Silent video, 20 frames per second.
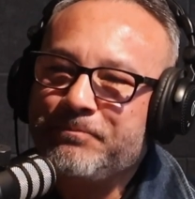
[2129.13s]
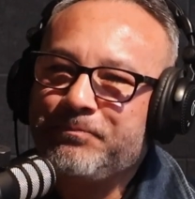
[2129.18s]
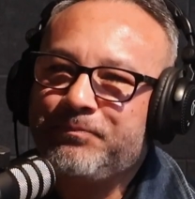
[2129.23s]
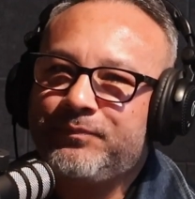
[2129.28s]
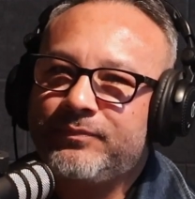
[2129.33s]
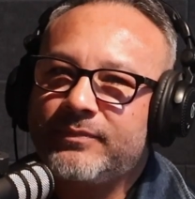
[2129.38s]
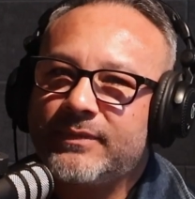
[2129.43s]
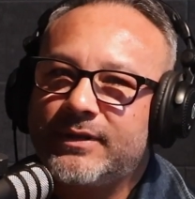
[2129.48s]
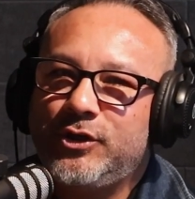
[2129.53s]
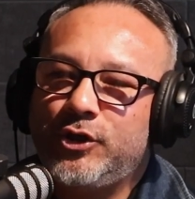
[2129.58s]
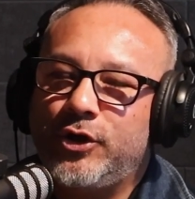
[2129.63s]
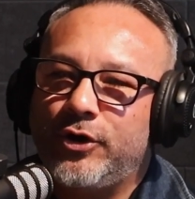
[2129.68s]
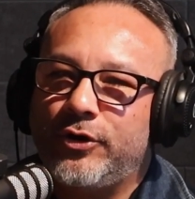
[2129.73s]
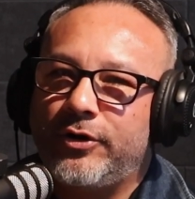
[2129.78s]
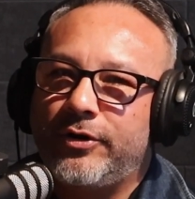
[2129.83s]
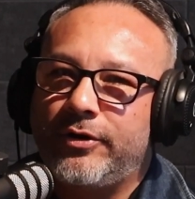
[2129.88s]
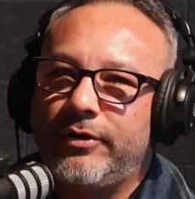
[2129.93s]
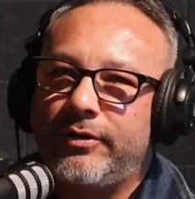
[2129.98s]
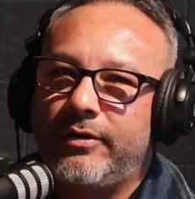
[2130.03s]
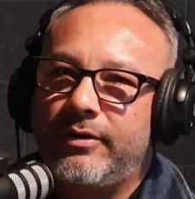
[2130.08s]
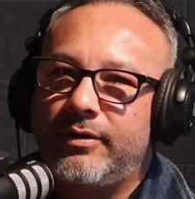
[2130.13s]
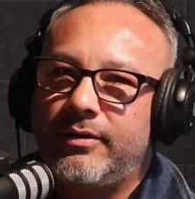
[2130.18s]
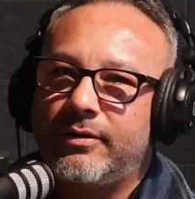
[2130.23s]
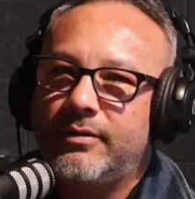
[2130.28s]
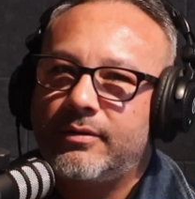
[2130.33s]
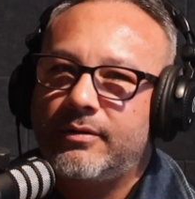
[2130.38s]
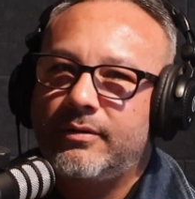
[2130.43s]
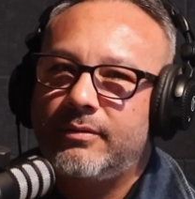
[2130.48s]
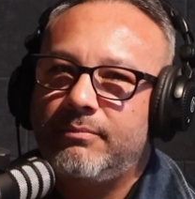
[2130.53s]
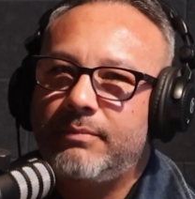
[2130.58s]
you're
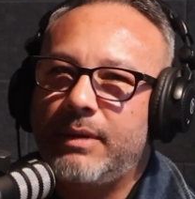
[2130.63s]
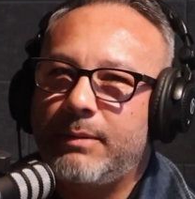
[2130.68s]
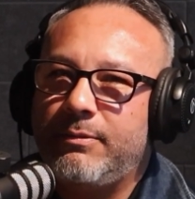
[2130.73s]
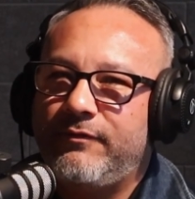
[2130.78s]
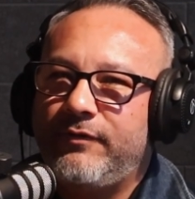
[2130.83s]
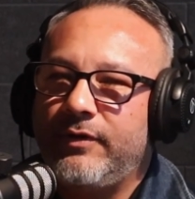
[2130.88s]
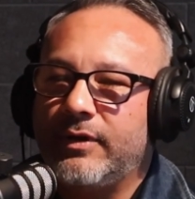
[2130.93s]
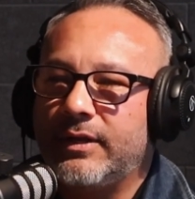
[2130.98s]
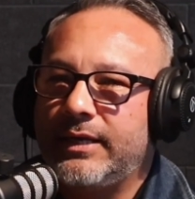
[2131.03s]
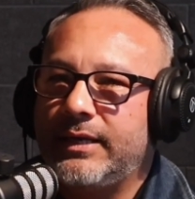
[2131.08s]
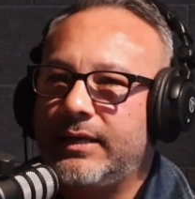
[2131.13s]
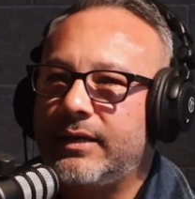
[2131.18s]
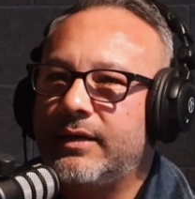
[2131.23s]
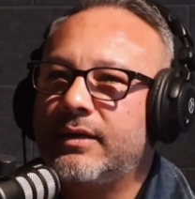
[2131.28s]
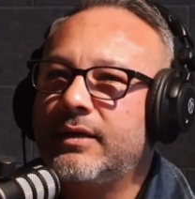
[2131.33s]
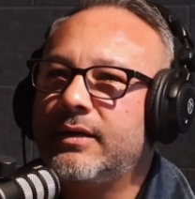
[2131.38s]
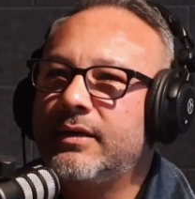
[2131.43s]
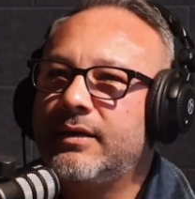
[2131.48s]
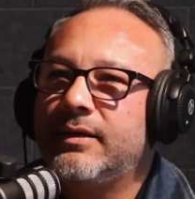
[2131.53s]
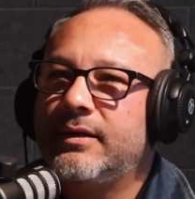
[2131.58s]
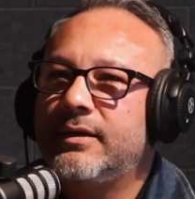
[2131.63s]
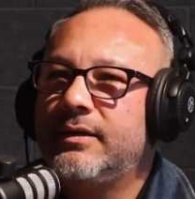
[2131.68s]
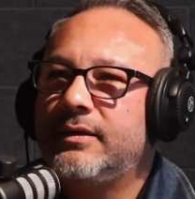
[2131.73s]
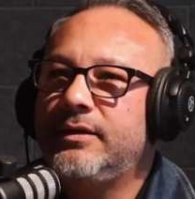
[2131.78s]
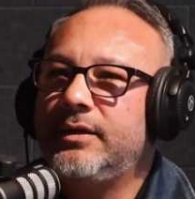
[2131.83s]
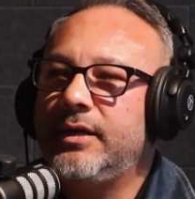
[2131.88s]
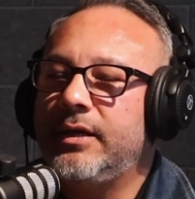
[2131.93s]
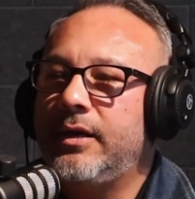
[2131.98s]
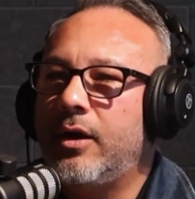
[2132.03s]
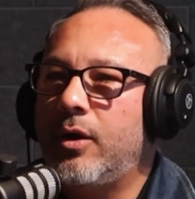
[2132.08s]
maybe feeling,
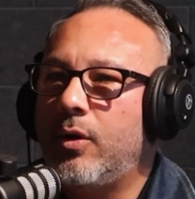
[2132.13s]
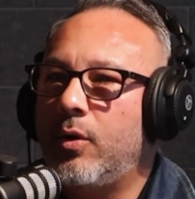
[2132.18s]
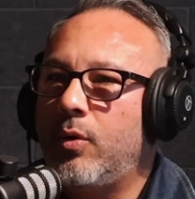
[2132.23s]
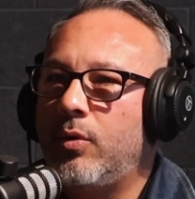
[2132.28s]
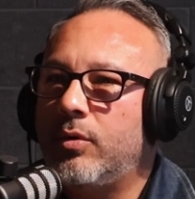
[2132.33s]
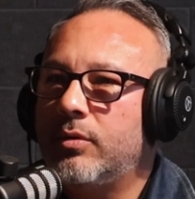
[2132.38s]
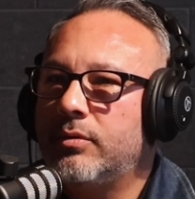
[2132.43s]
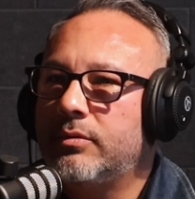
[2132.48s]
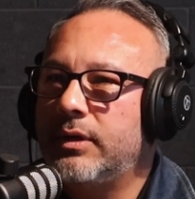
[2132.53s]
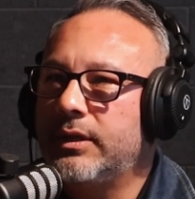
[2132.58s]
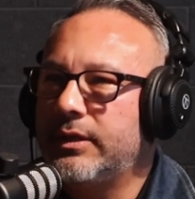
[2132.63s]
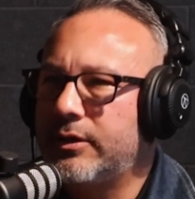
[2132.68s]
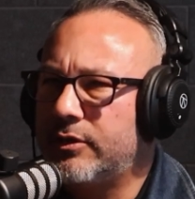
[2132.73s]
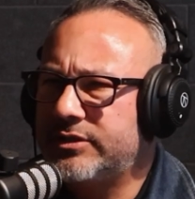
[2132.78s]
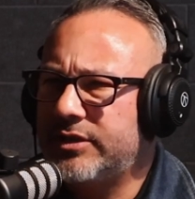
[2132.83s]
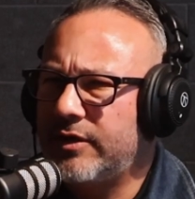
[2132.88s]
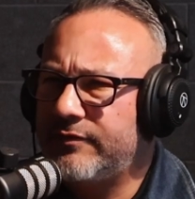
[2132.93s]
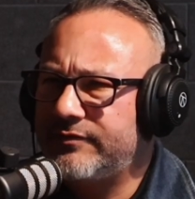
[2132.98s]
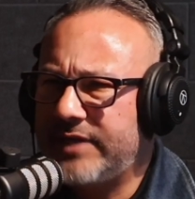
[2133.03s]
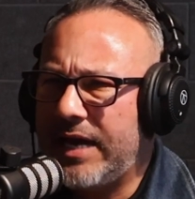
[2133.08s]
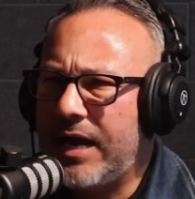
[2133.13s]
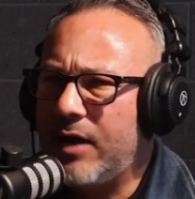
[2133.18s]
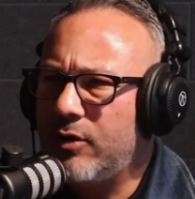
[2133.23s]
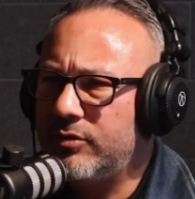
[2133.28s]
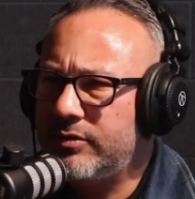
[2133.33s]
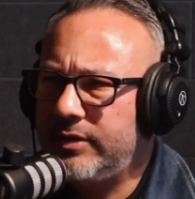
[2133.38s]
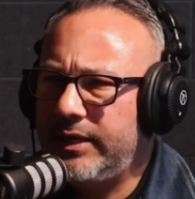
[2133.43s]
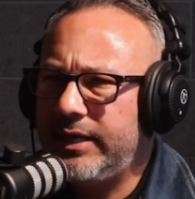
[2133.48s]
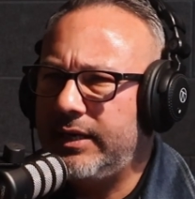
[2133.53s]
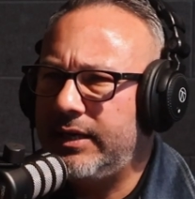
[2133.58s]
a little self-doubt
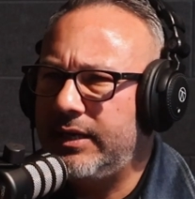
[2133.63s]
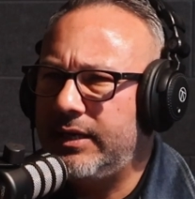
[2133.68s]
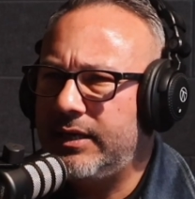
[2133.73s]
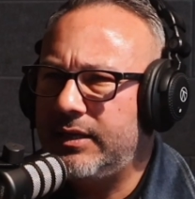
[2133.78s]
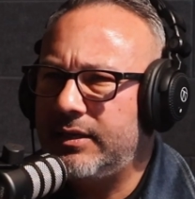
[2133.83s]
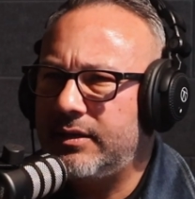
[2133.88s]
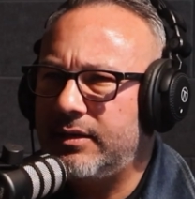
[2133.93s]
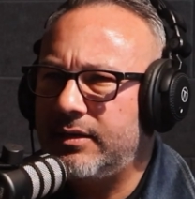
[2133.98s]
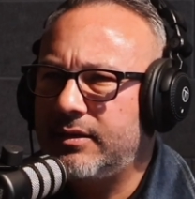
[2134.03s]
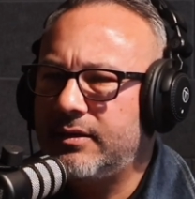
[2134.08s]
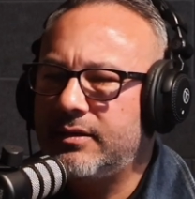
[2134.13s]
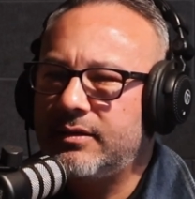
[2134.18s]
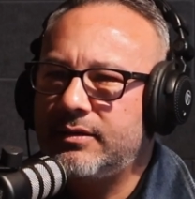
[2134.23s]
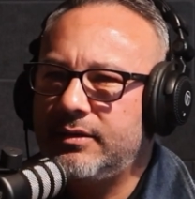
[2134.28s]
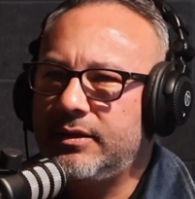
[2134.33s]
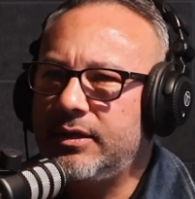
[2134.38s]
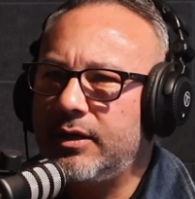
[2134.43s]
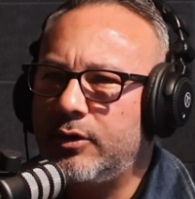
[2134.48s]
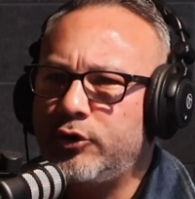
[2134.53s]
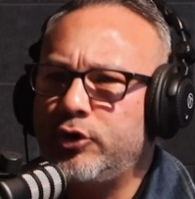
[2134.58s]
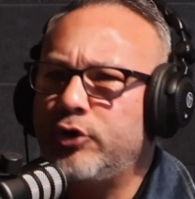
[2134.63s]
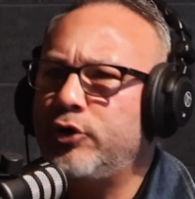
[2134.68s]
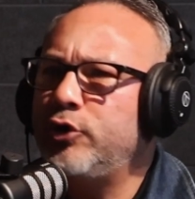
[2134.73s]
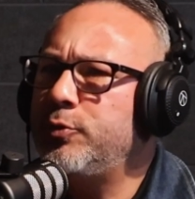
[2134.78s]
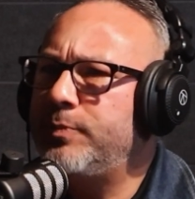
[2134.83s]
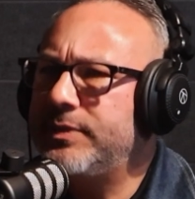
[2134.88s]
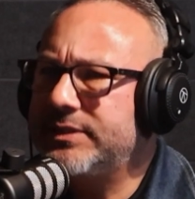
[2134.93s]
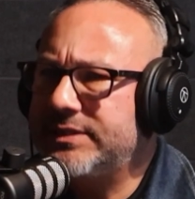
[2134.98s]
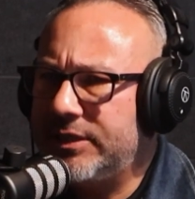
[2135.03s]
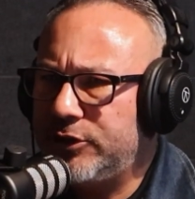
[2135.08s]
in, your new
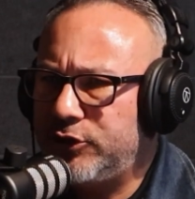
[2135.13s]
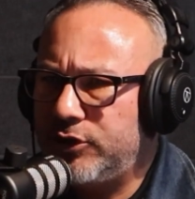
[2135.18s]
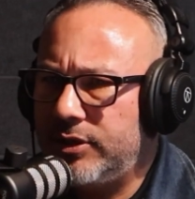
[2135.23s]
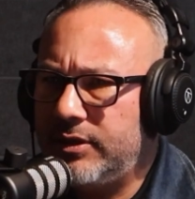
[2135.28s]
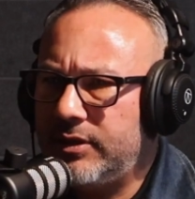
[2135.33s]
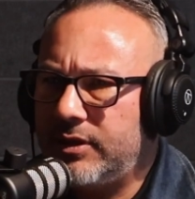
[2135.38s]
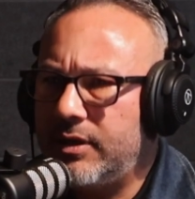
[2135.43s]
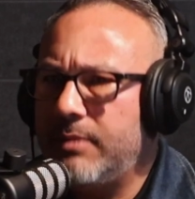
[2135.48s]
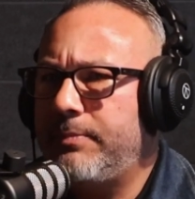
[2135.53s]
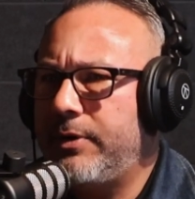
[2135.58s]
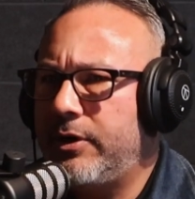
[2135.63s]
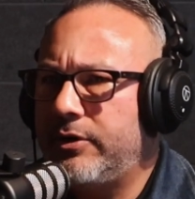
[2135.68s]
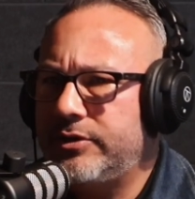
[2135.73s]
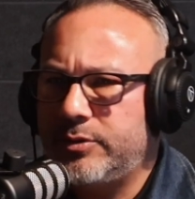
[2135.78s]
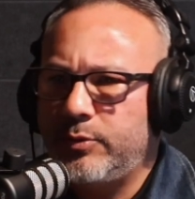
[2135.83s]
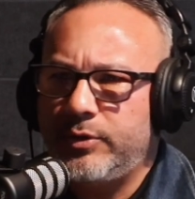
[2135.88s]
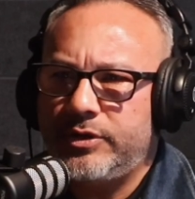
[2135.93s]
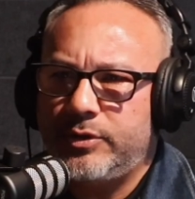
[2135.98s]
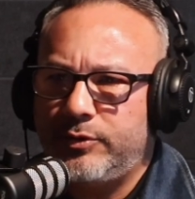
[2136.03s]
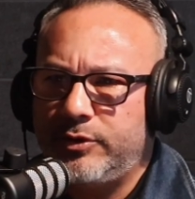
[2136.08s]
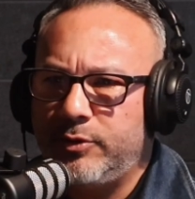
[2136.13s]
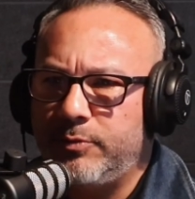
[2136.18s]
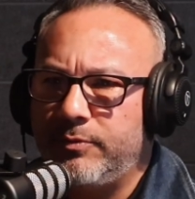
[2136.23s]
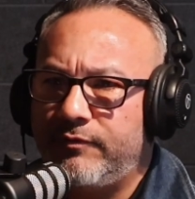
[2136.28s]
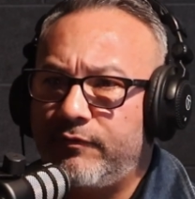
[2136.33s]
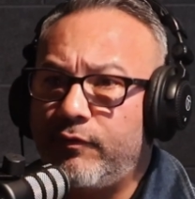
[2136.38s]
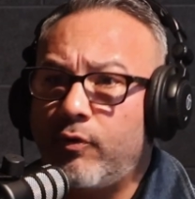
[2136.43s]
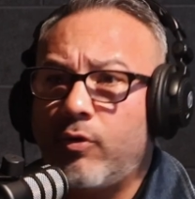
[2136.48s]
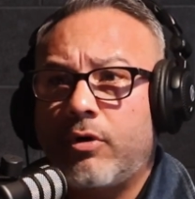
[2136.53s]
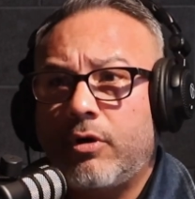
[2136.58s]
position compared to what you were doing
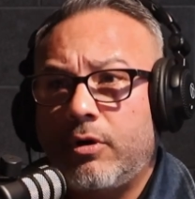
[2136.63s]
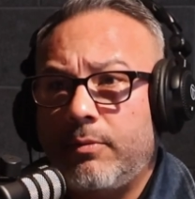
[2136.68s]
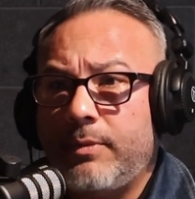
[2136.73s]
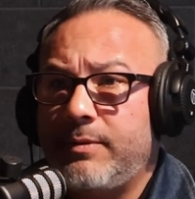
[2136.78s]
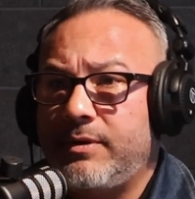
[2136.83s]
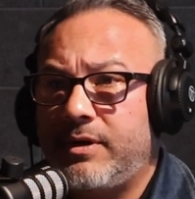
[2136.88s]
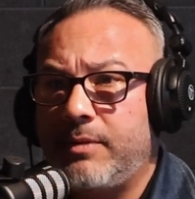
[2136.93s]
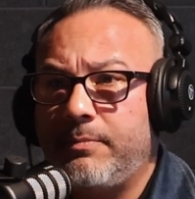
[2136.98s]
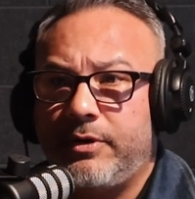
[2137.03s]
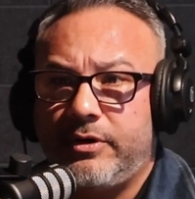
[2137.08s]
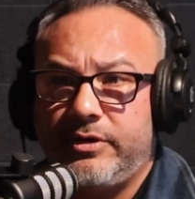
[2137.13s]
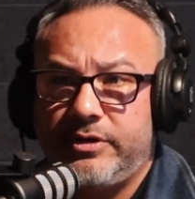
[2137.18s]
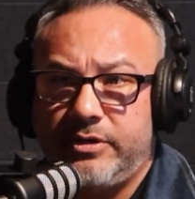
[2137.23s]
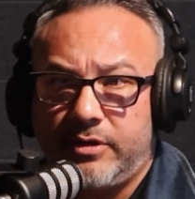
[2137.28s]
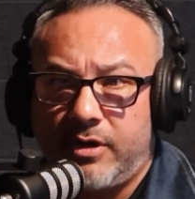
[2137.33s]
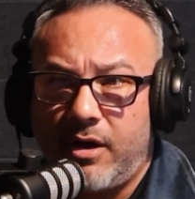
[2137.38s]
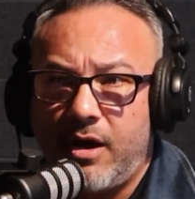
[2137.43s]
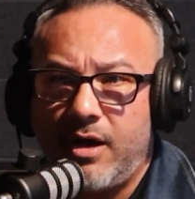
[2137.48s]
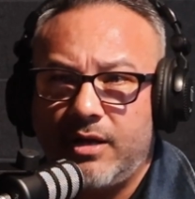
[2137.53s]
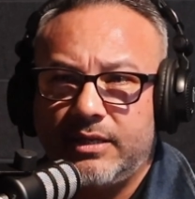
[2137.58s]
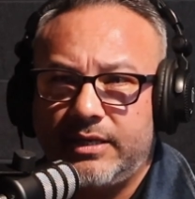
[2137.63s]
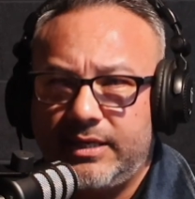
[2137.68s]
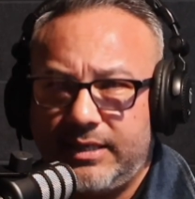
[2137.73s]
before, or maybe compared to your colleagues.